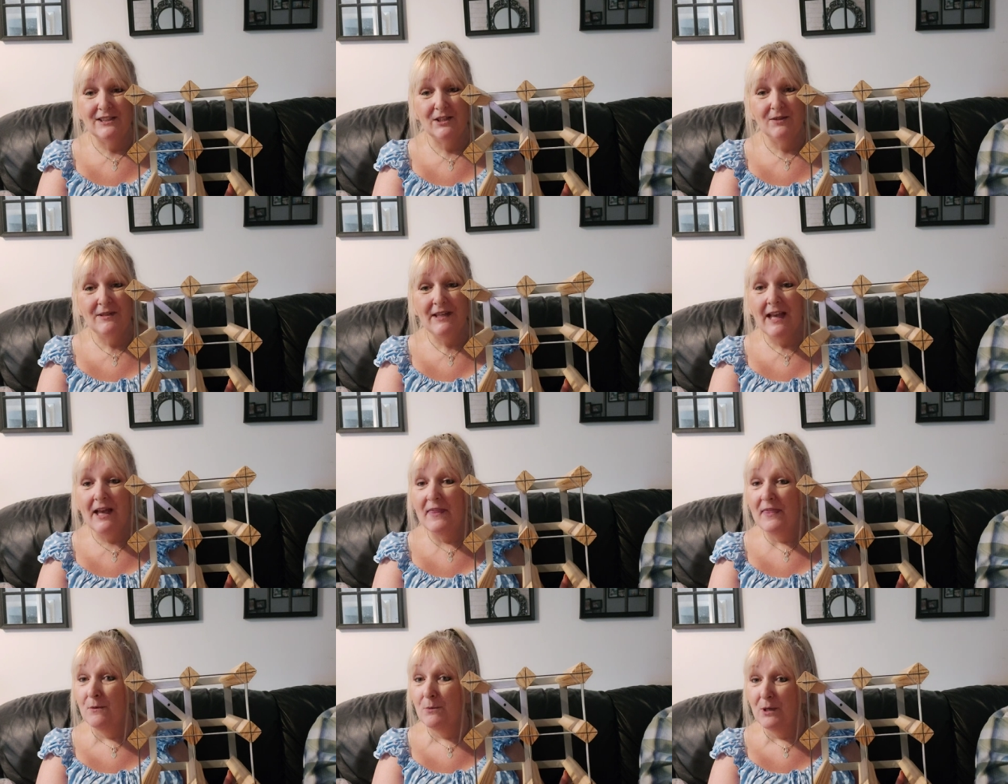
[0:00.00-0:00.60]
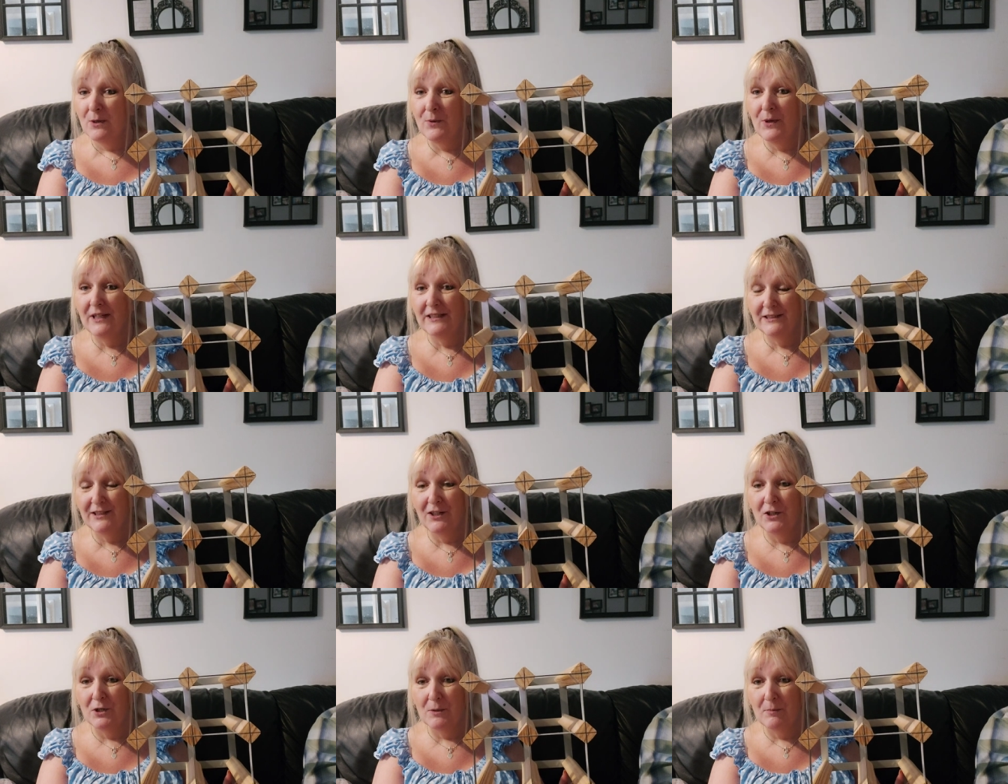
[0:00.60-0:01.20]
So yeah, there were
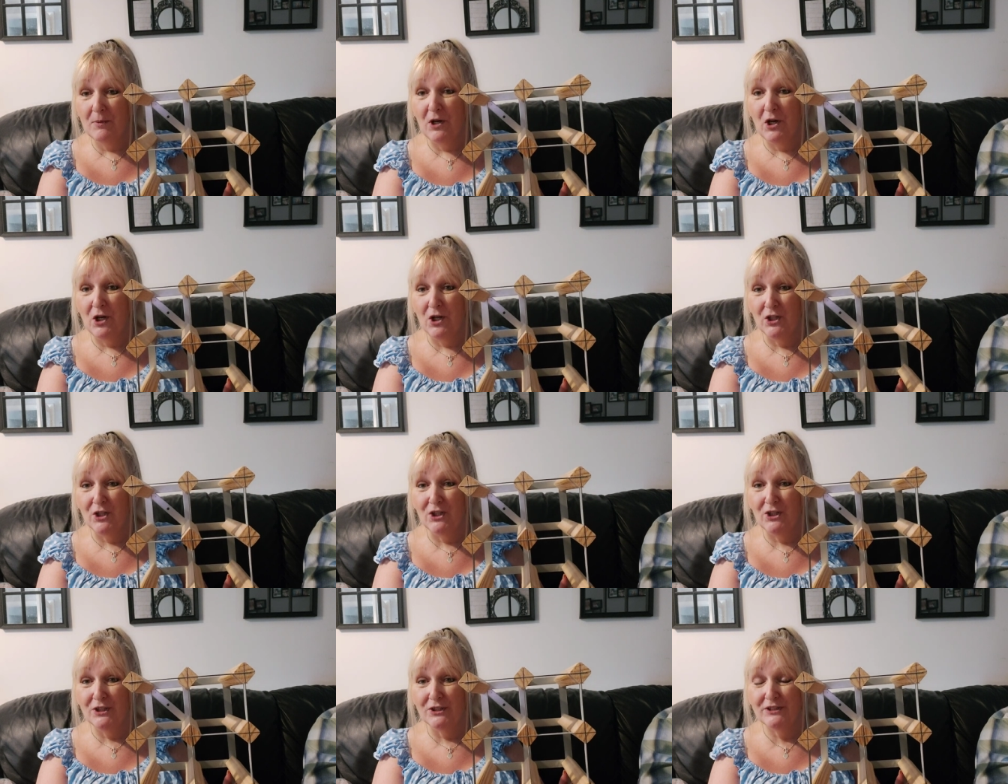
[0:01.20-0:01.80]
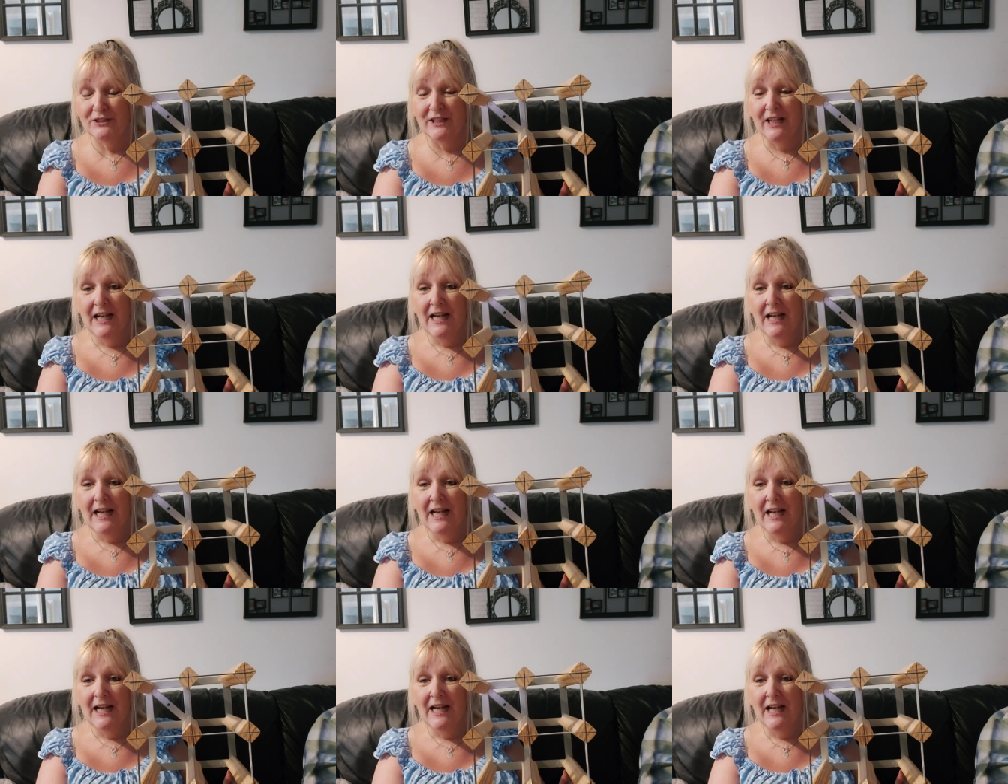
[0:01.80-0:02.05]
quite a lot of bottles